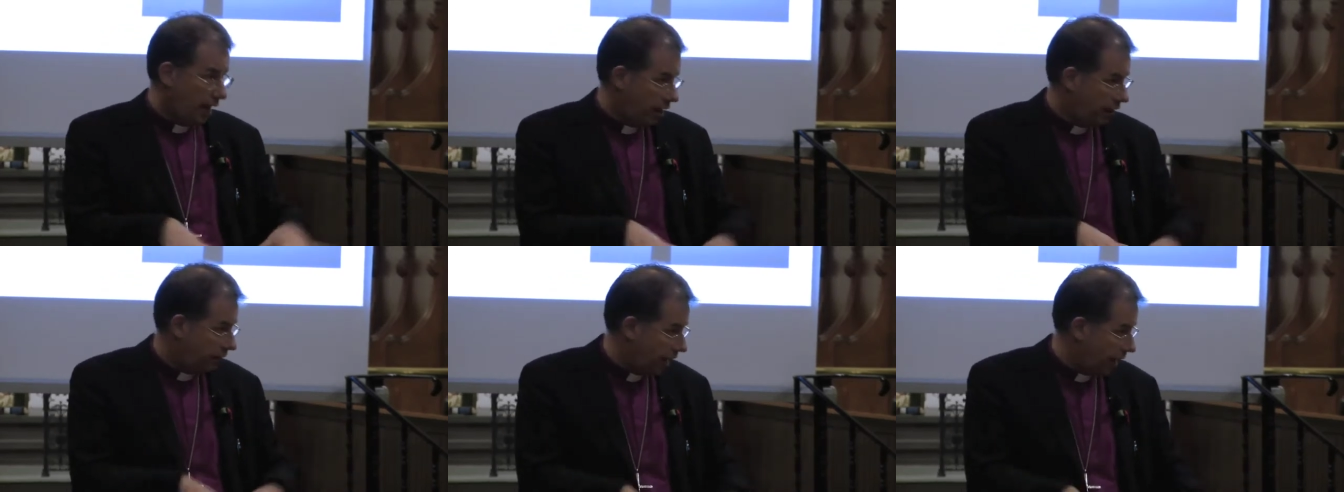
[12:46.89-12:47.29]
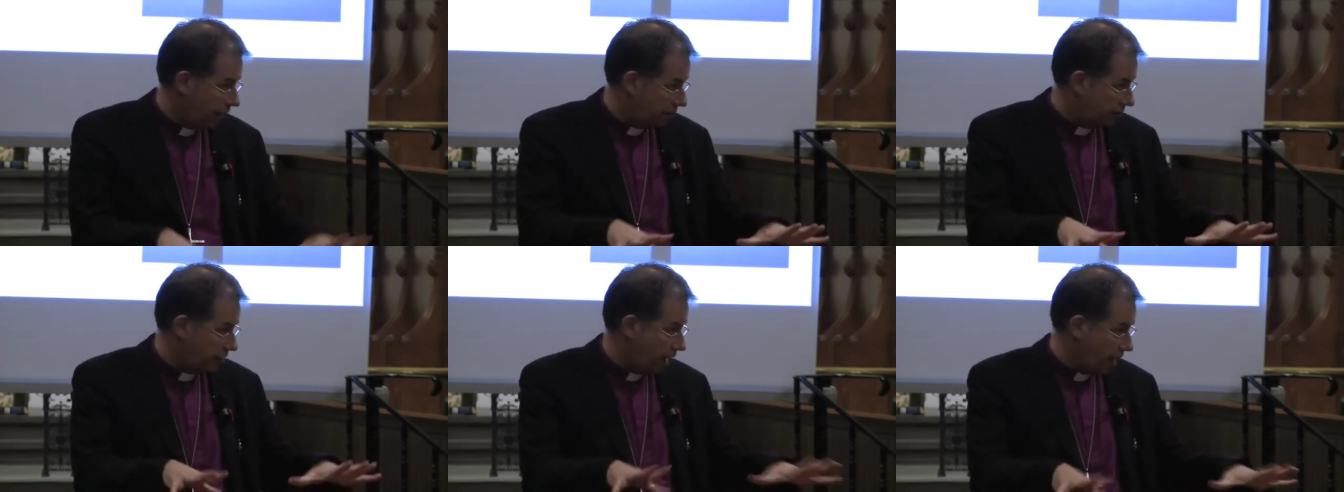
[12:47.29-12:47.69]
and
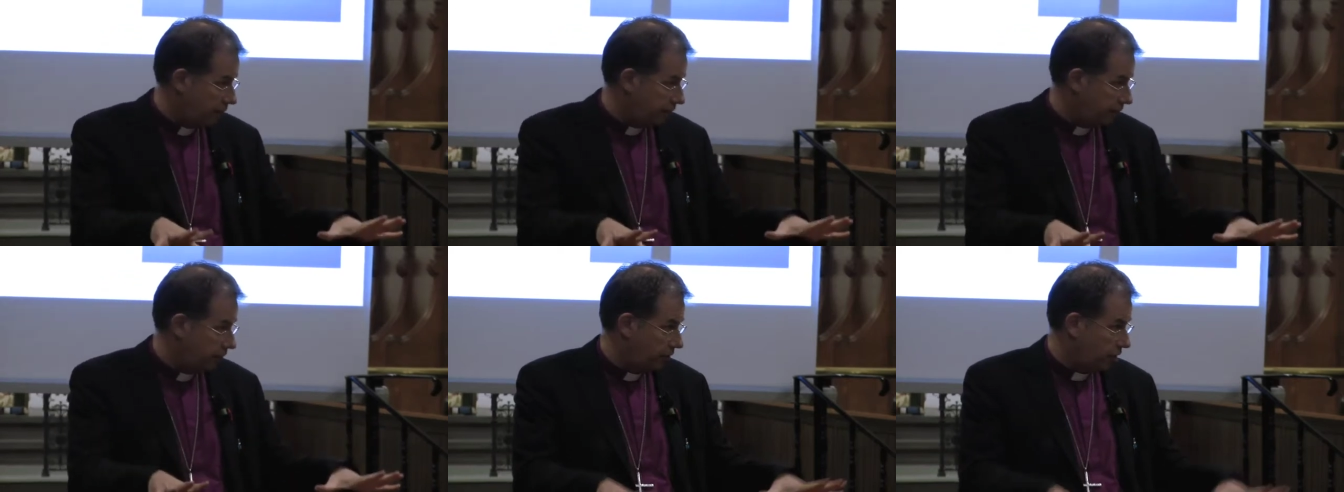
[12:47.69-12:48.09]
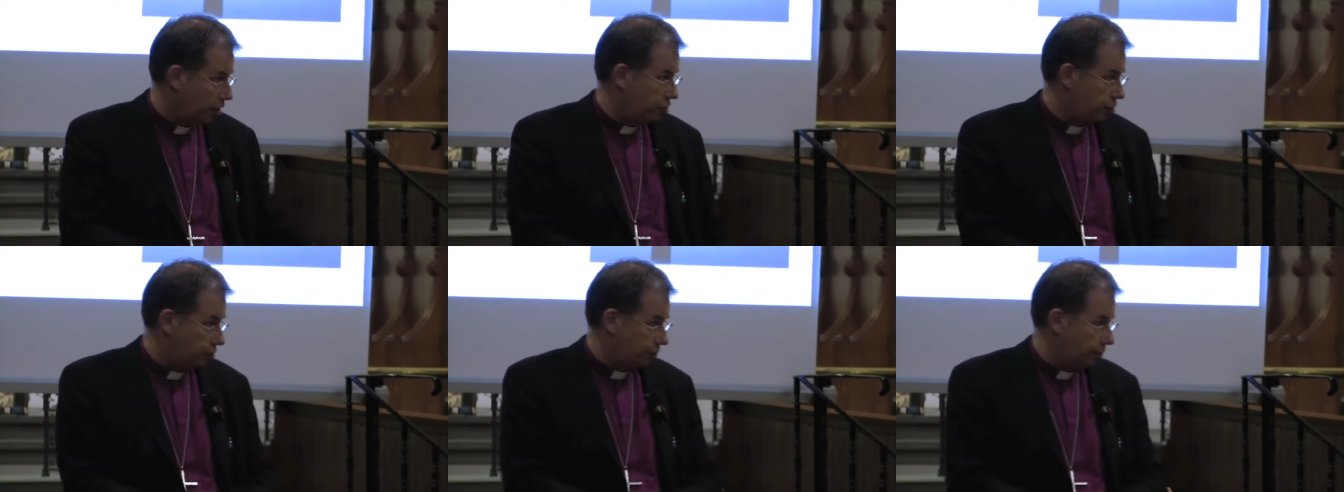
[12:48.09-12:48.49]
that's
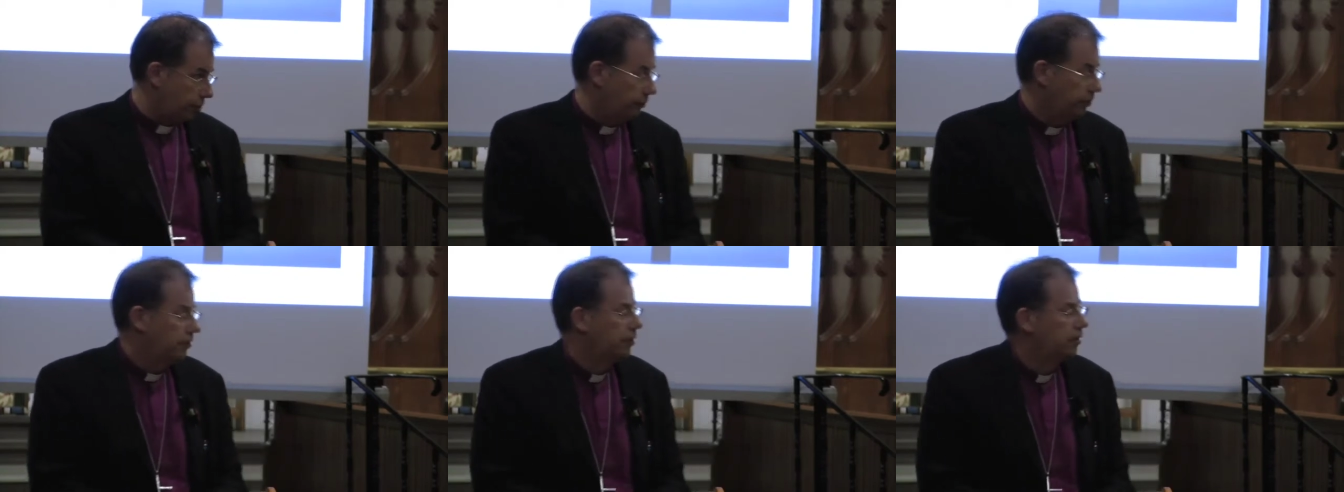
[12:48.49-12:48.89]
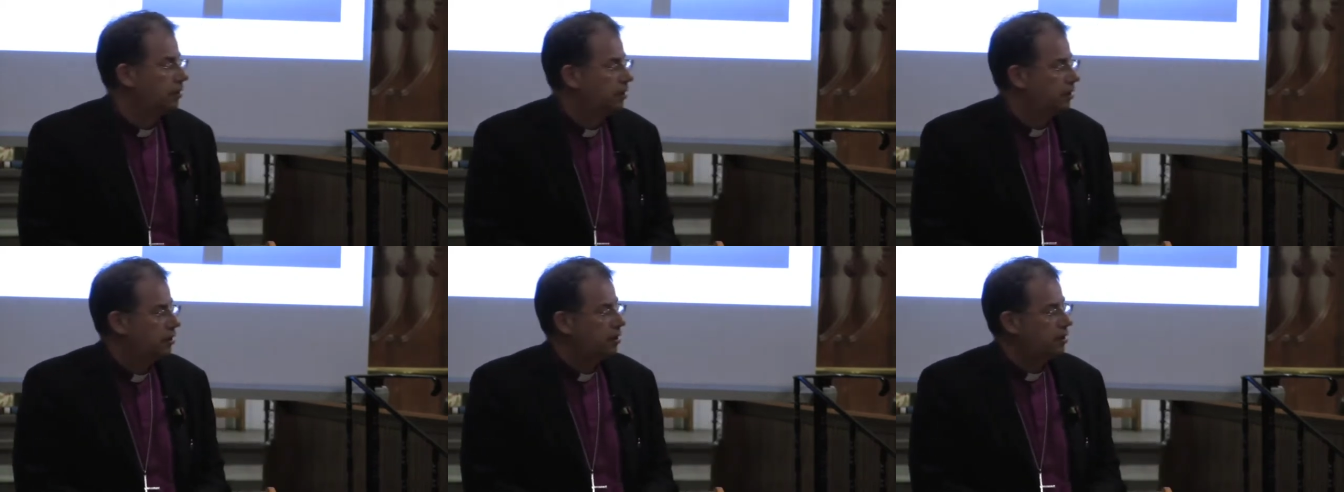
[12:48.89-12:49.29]
absolutely true.
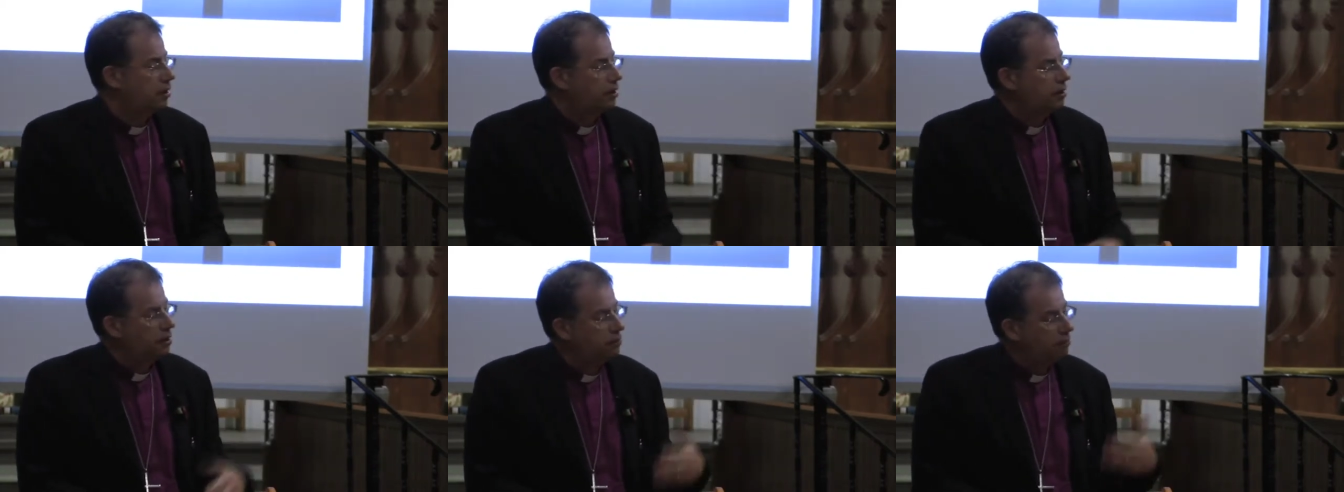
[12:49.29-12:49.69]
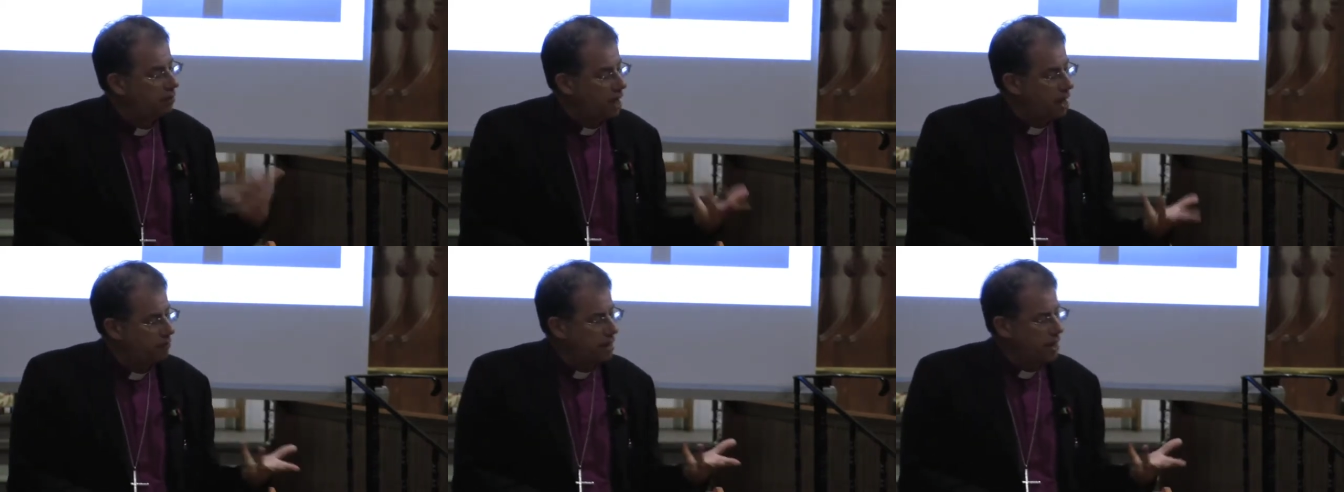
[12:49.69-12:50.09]

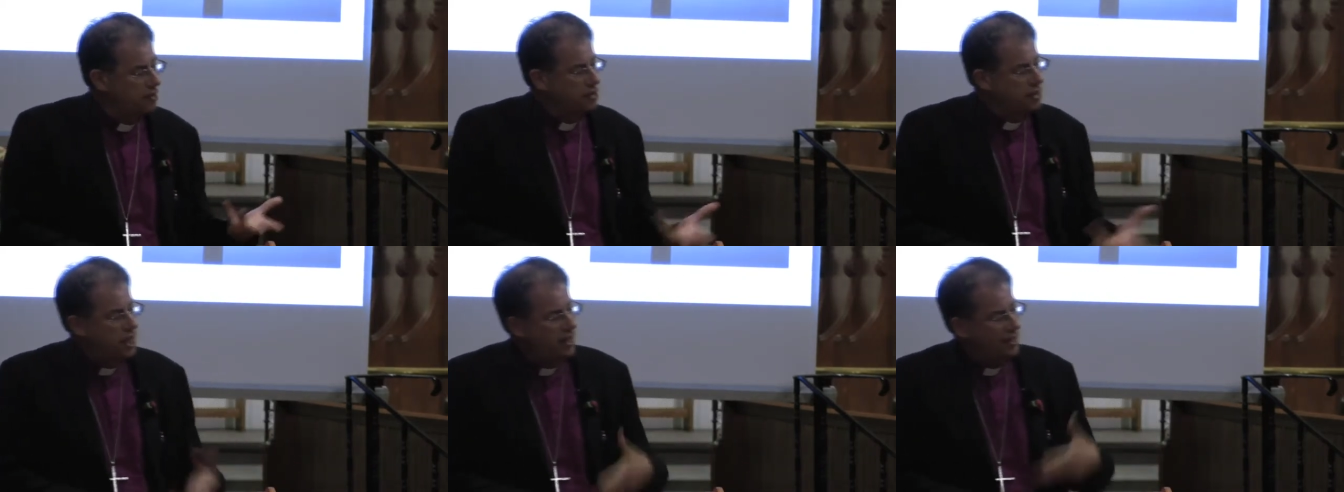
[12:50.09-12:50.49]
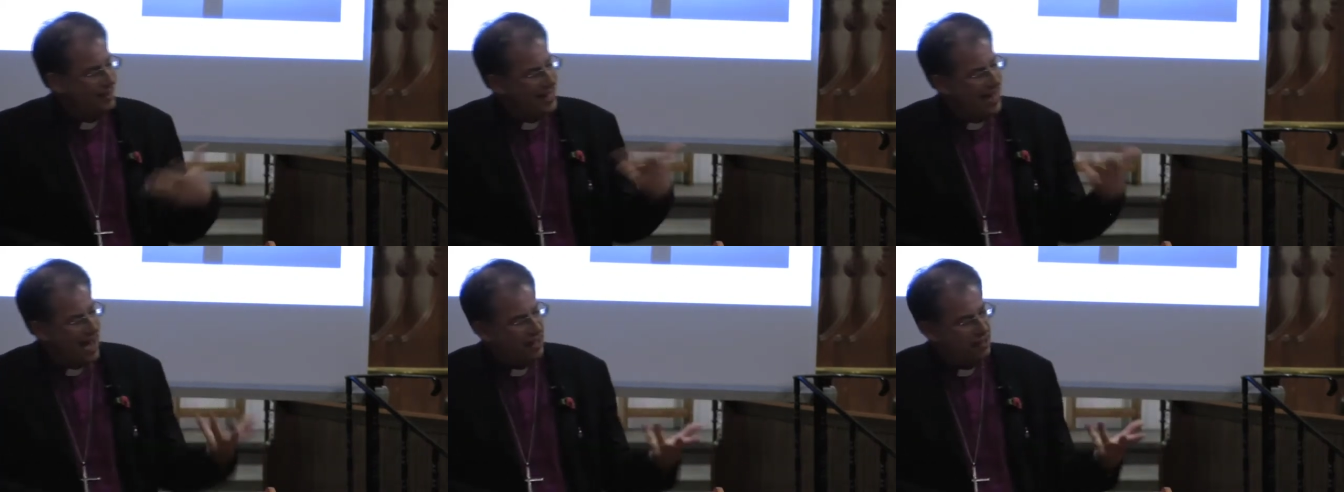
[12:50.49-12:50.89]
But I'm now saying
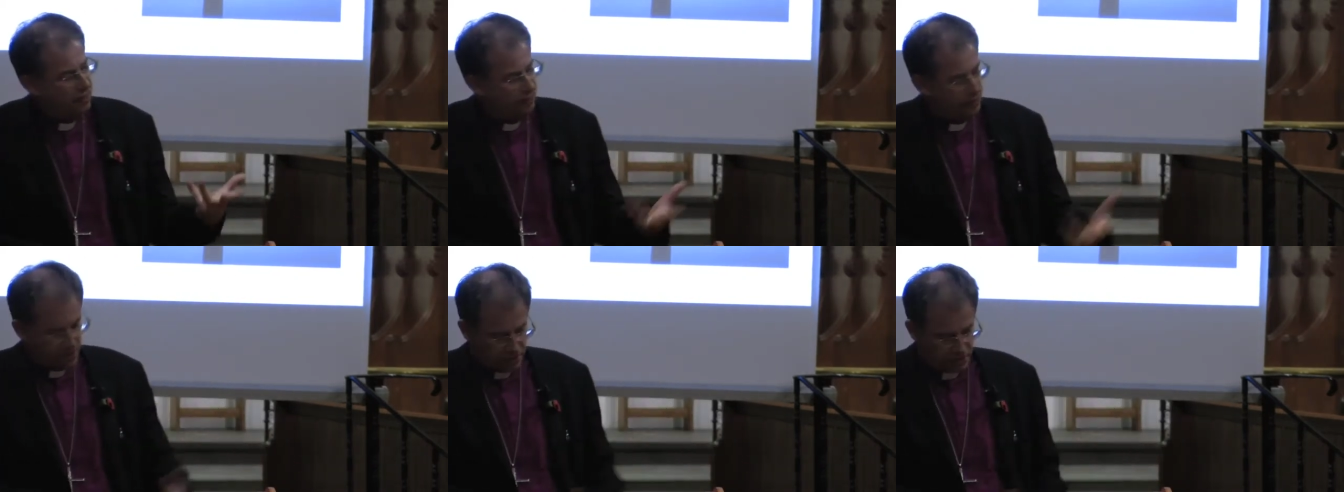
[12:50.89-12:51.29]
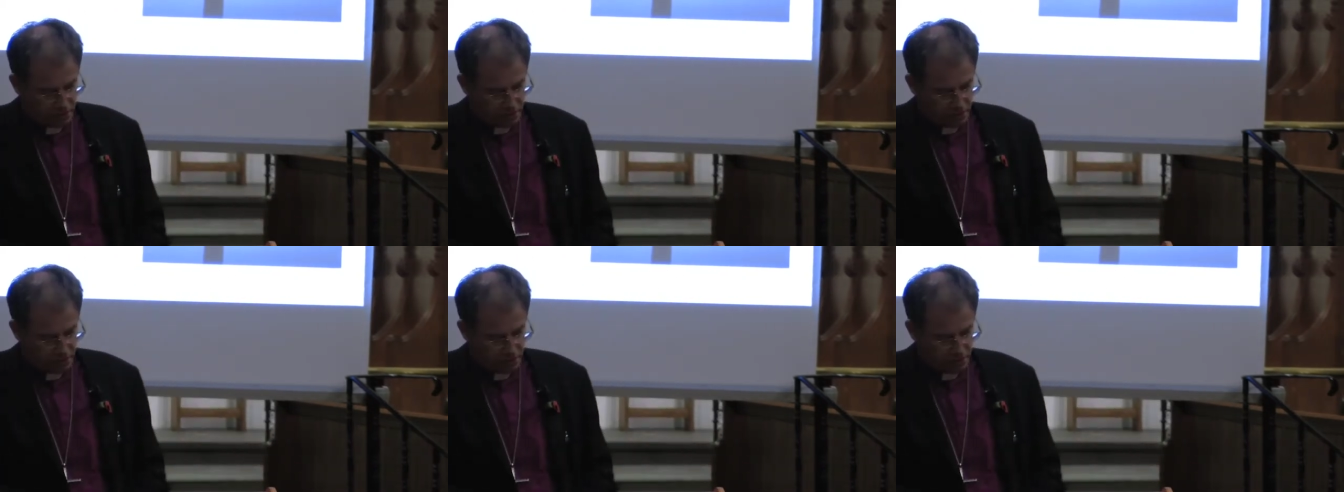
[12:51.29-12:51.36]
at the end of this